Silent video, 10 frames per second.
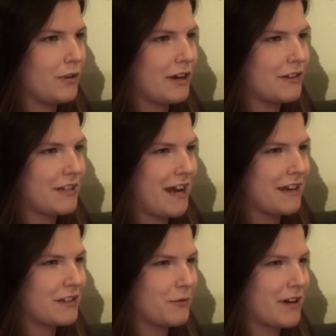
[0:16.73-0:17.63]
when I was
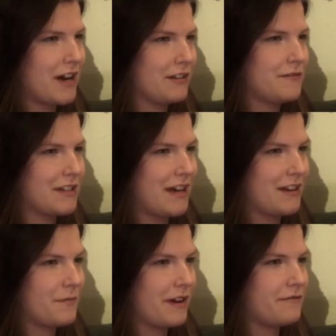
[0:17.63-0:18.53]
asked what kind of
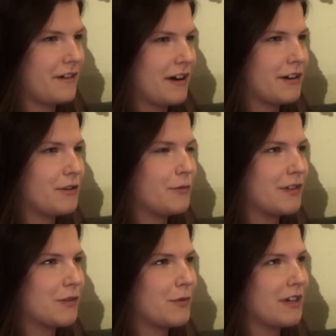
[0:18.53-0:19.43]
ignited my fire
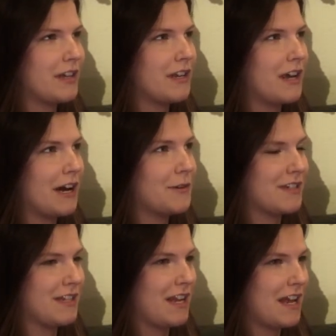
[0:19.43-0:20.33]
was when I
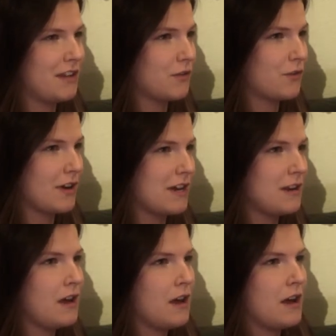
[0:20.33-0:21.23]
was in 8th
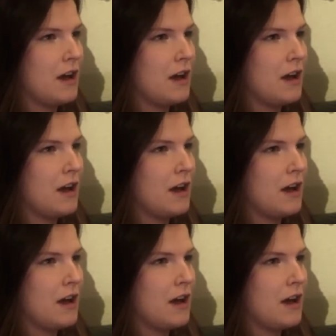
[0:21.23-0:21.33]
grade.